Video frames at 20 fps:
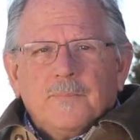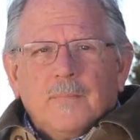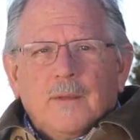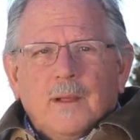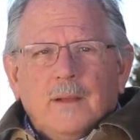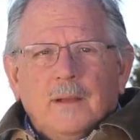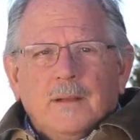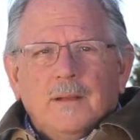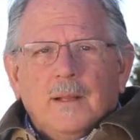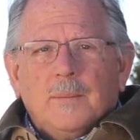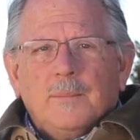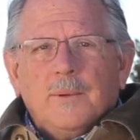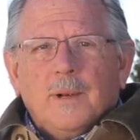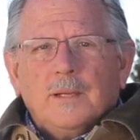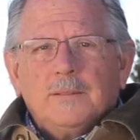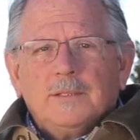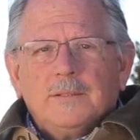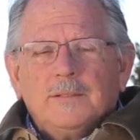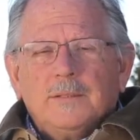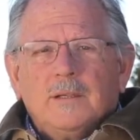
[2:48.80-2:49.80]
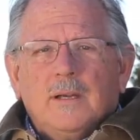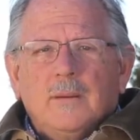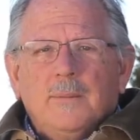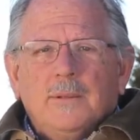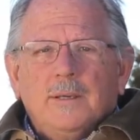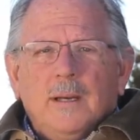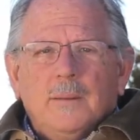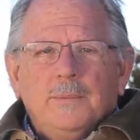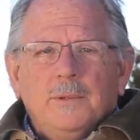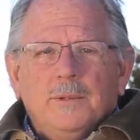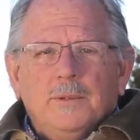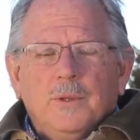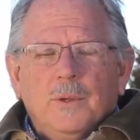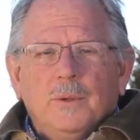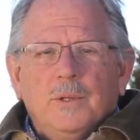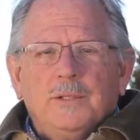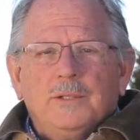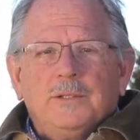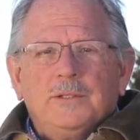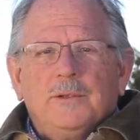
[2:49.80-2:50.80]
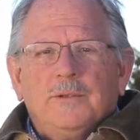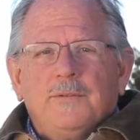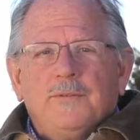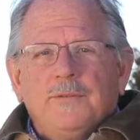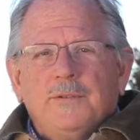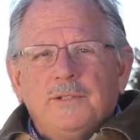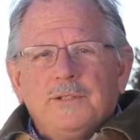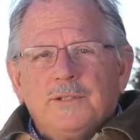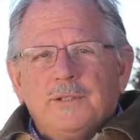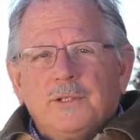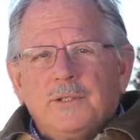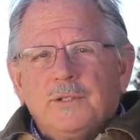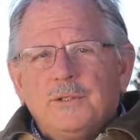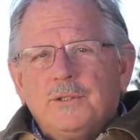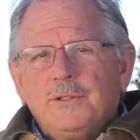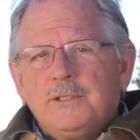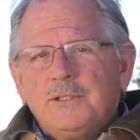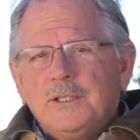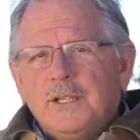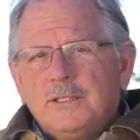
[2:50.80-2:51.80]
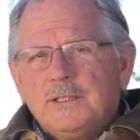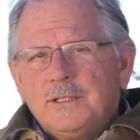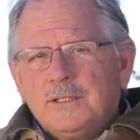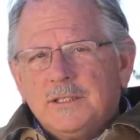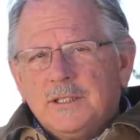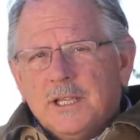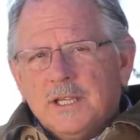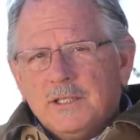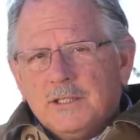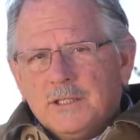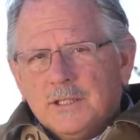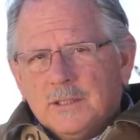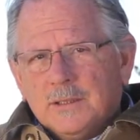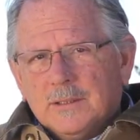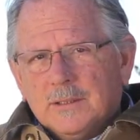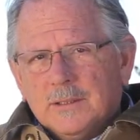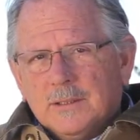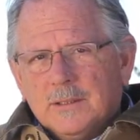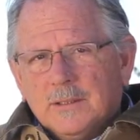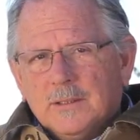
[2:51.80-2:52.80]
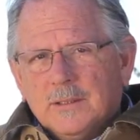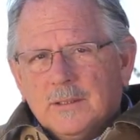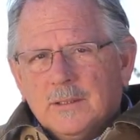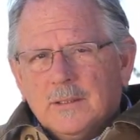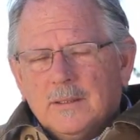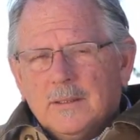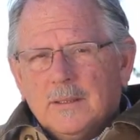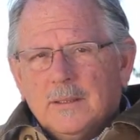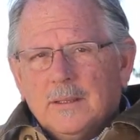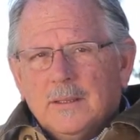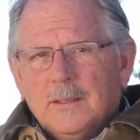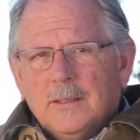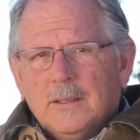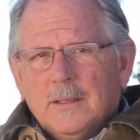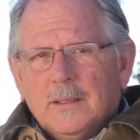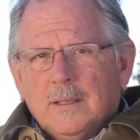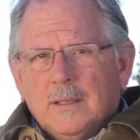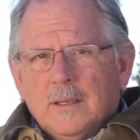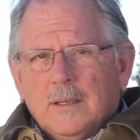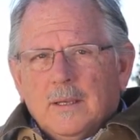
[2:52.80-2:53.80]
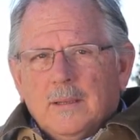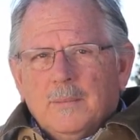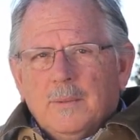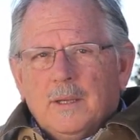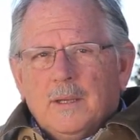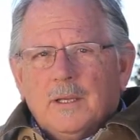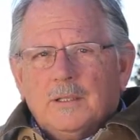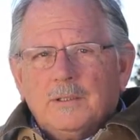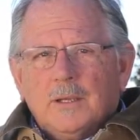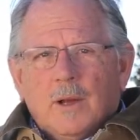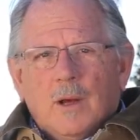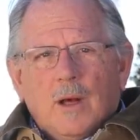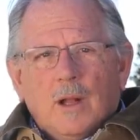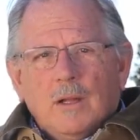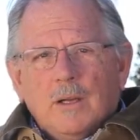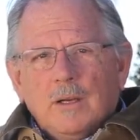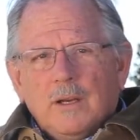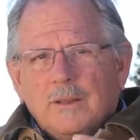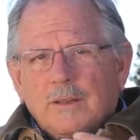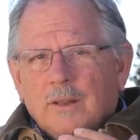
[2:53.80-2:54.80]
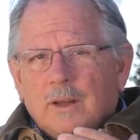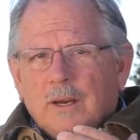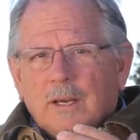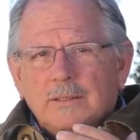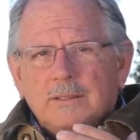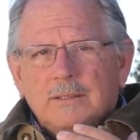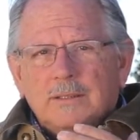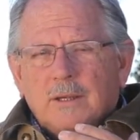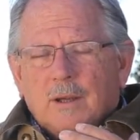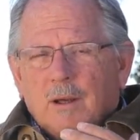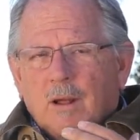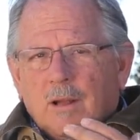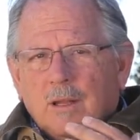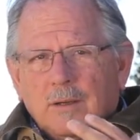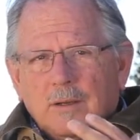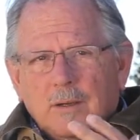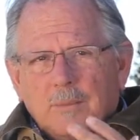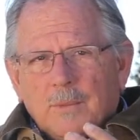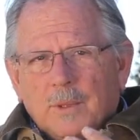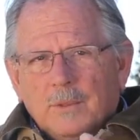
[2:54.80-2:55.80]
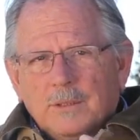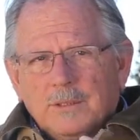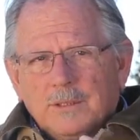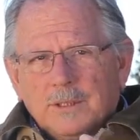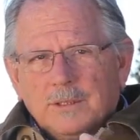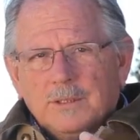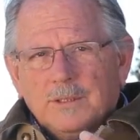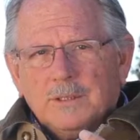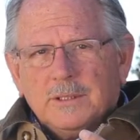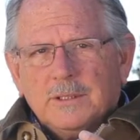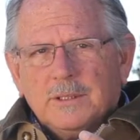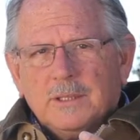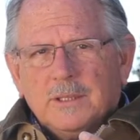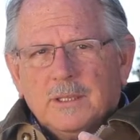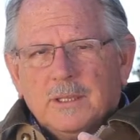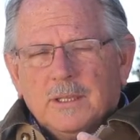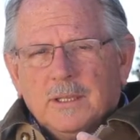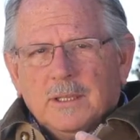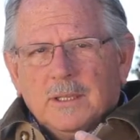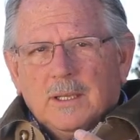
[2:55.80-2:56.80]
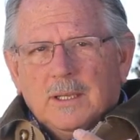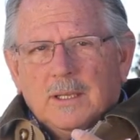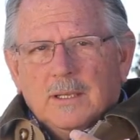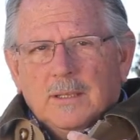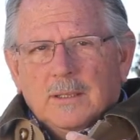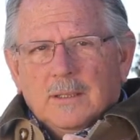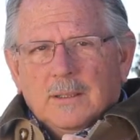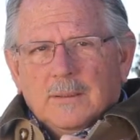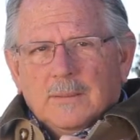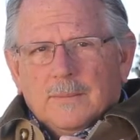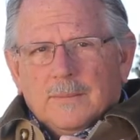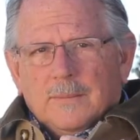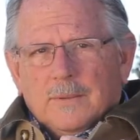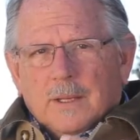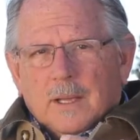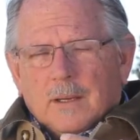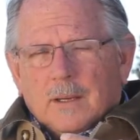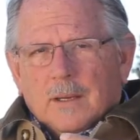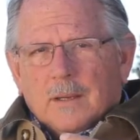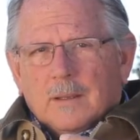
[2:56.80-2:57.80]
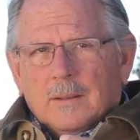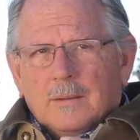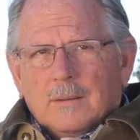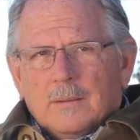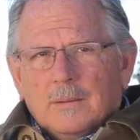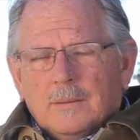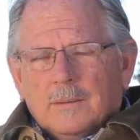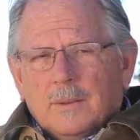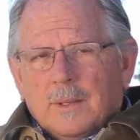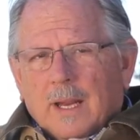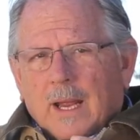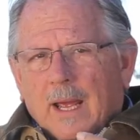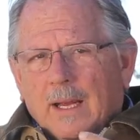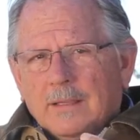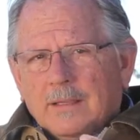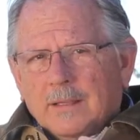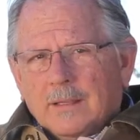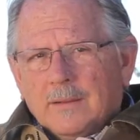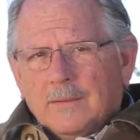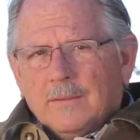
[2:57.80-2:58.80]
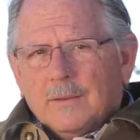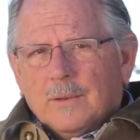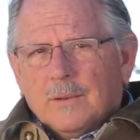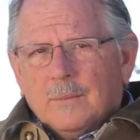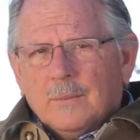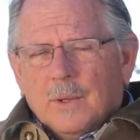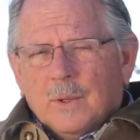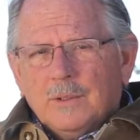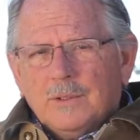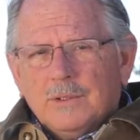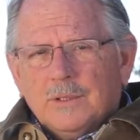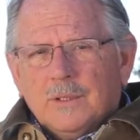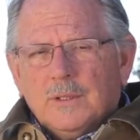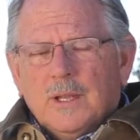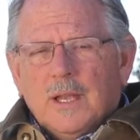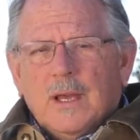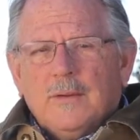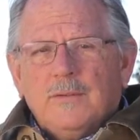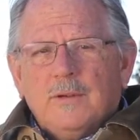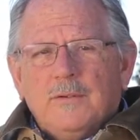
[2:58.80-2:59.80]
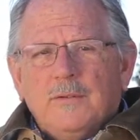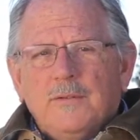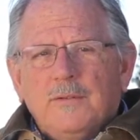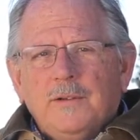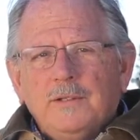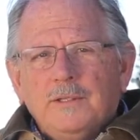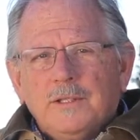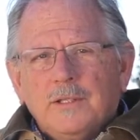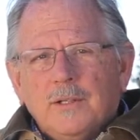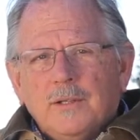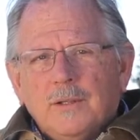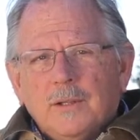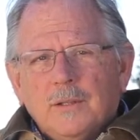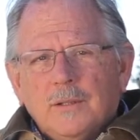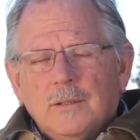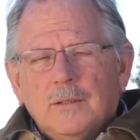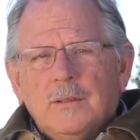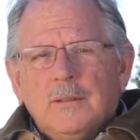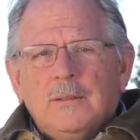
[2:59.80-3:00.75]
And in that process of coming up, you notice the physical sensation. Because all our thoughts, all our emotions that are reactive or emotional have a physical